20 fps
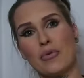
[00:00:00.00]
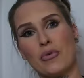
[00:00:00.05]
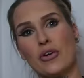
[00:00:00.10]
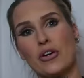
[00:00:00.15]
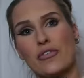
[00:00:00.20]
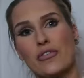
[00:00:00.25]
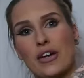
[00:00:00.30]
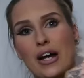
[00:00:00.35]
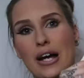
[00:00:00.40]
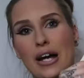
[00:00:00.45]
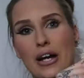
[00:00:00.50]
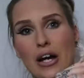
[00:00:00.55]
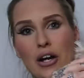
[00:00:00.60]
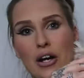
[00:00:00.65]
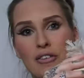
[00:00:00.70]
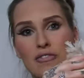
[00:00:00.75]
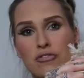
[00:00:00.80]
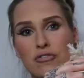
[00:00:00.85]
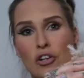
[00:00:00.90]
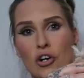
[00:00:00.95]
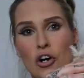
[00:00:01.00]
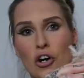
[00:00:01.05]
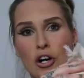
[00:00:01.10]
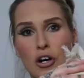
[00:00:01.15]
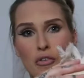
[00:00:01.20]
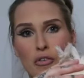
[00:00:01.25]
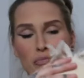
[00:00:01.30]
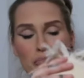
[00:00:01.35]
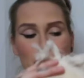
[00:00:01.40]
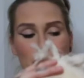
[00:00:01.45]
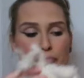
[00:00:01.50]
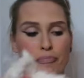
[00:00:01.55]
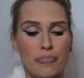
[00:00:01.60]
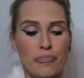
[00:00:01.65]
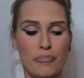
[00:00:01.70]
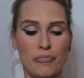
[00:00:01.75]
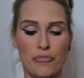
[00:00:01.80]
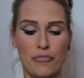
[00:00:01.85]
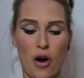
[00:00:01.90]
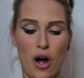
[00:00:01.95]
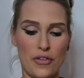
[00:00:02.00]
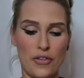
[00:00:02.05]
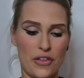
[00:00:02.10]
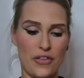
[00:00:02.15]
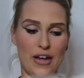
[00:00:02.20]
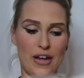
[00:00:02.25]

more of like a rug rather